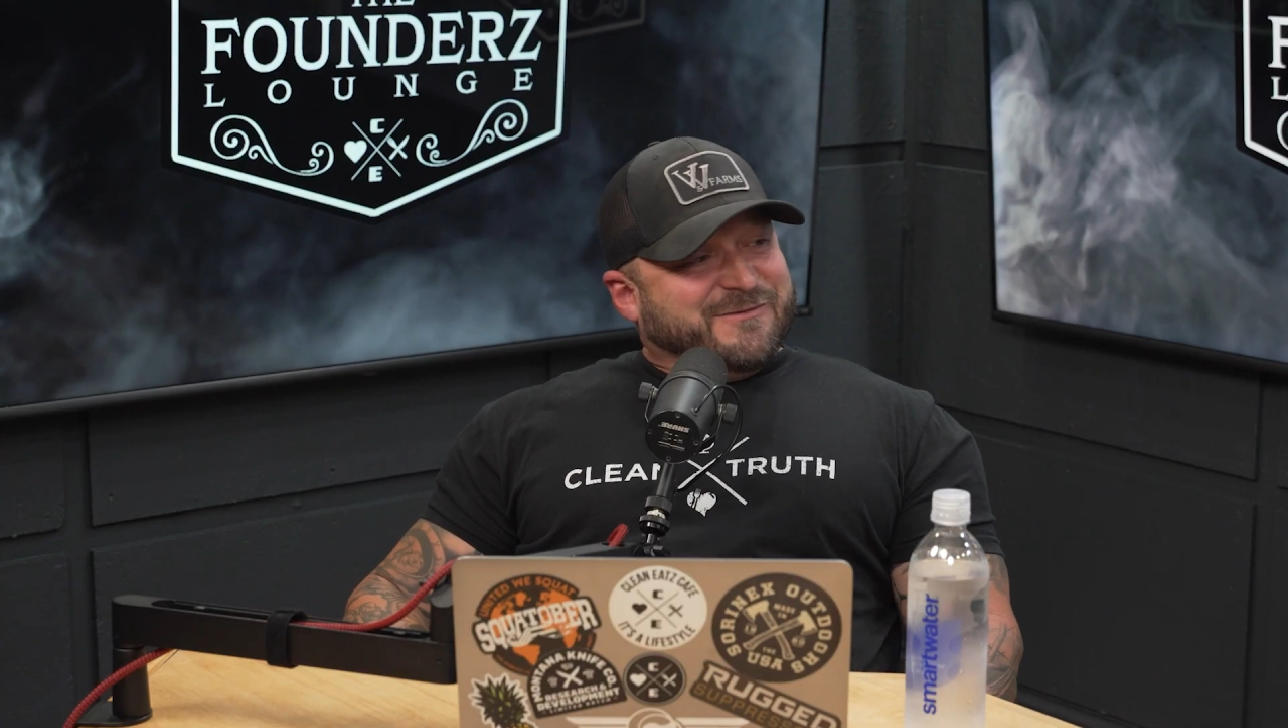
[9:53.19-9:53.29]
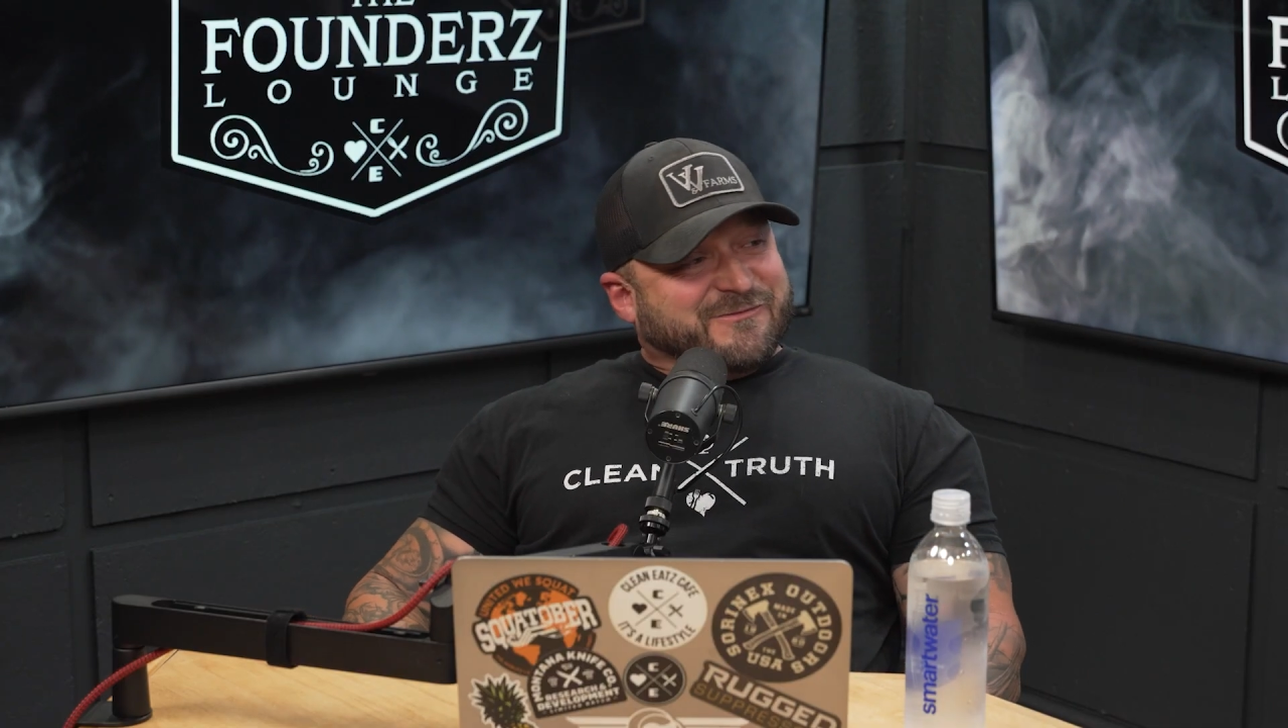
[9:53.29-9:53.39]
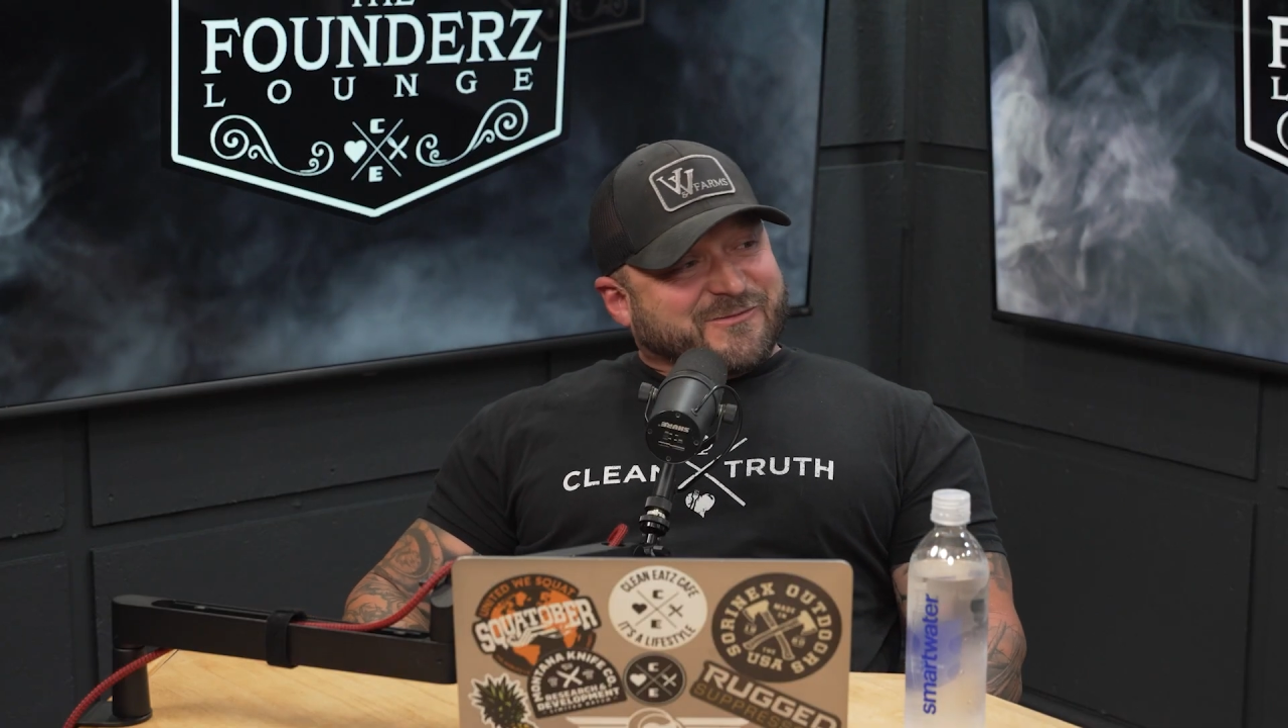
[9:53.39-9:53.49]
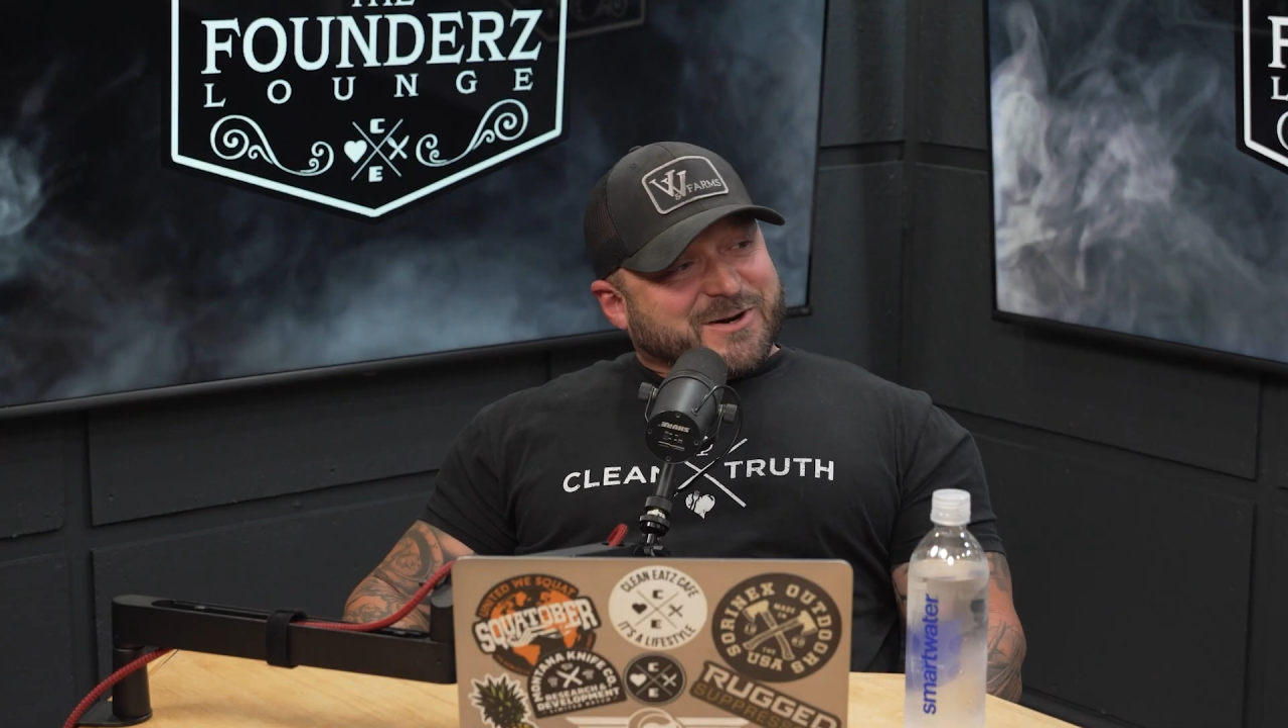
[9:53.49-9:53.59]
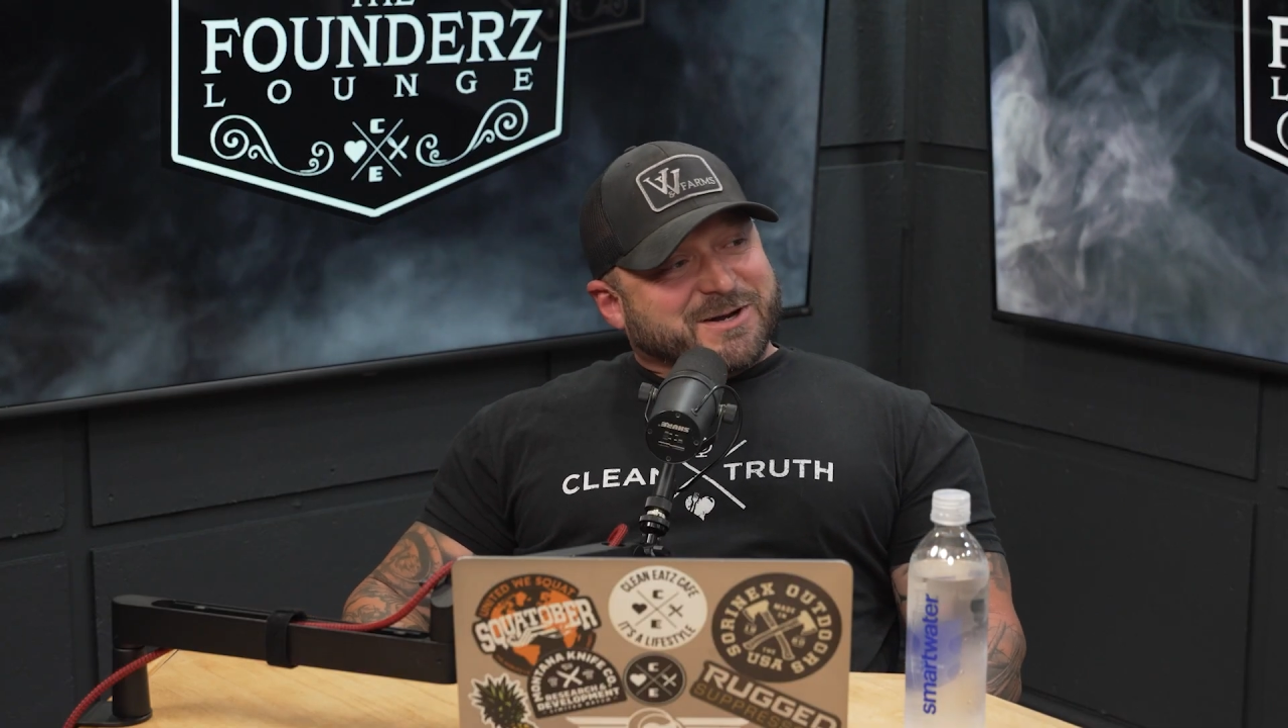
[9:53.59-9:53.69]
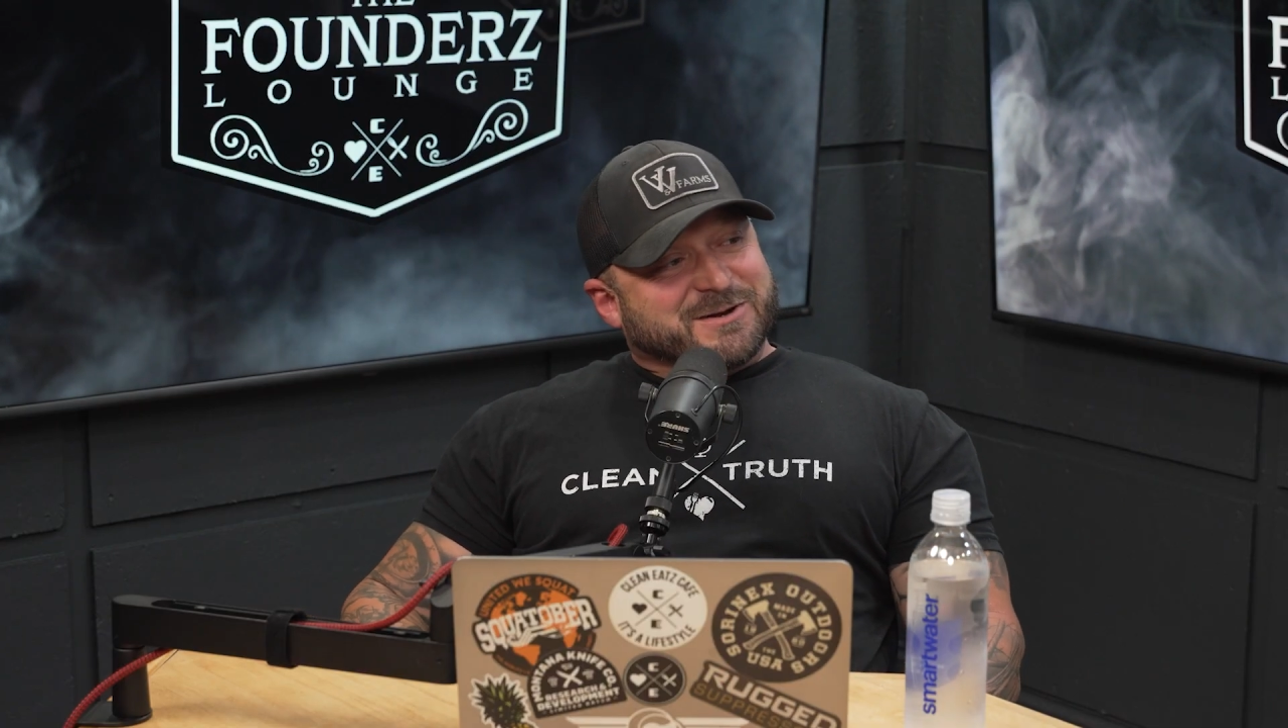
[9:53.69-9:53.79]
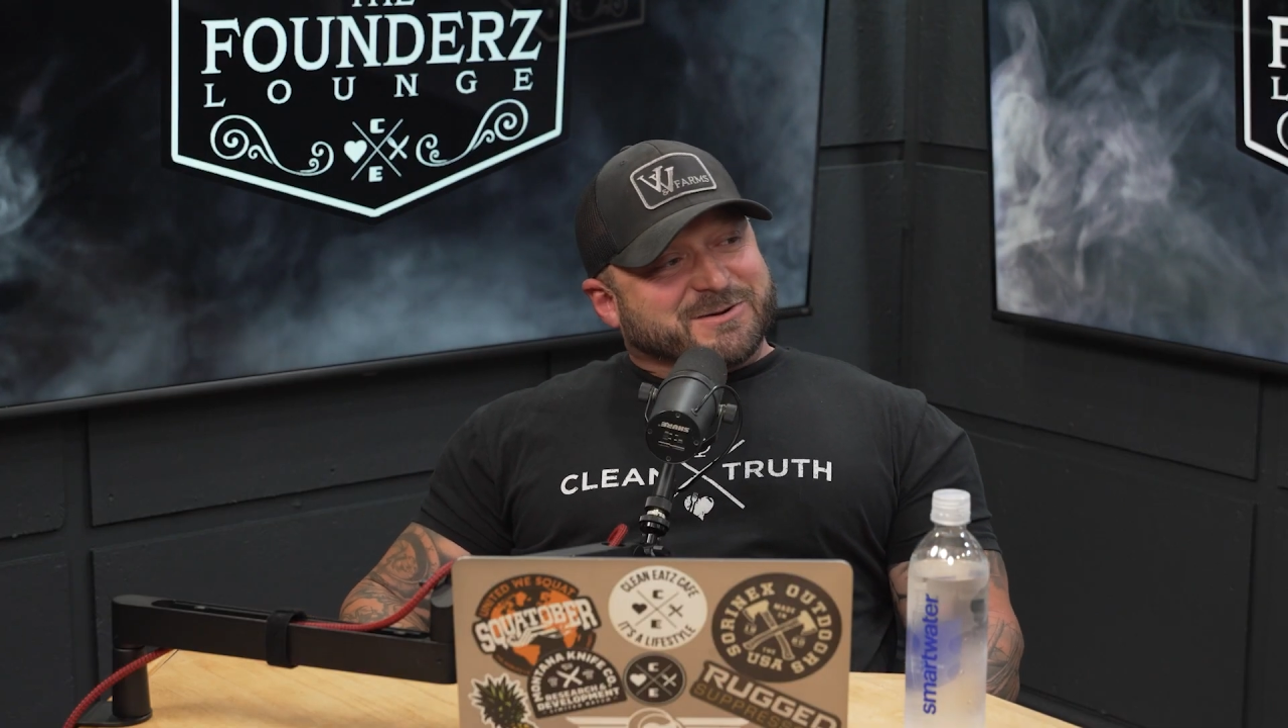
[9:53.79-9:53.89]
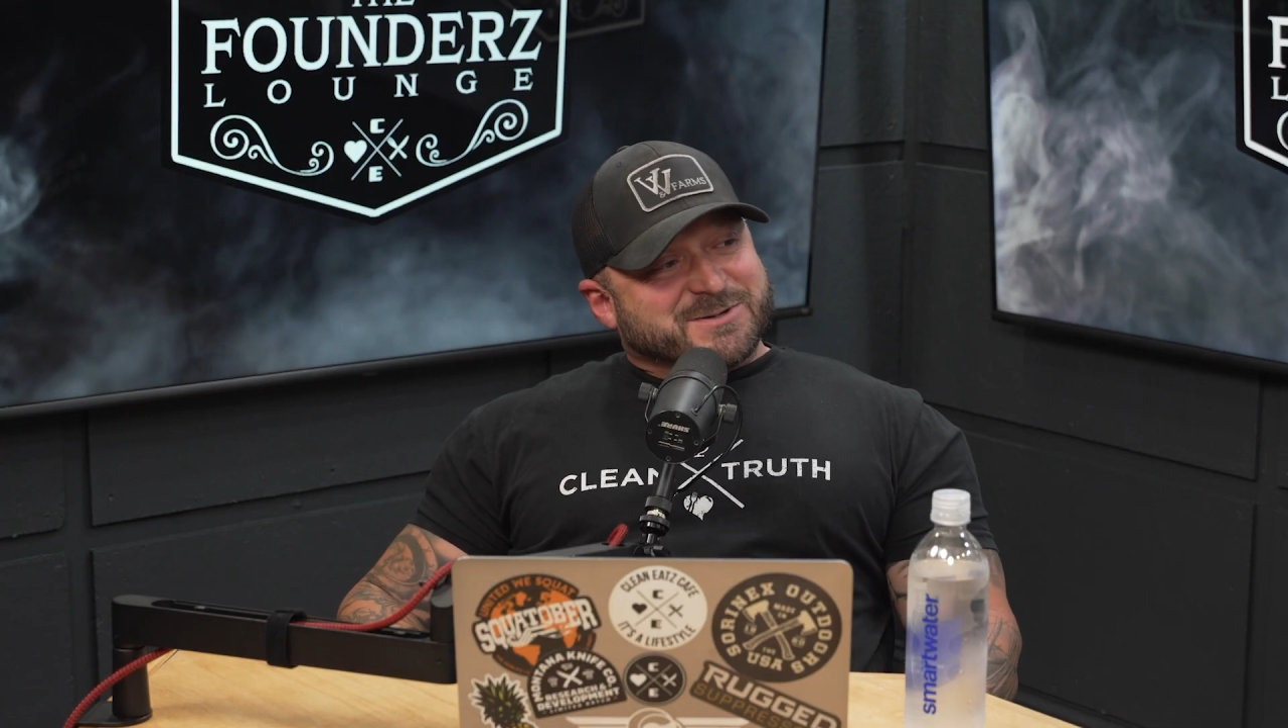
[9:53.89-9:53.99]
freaking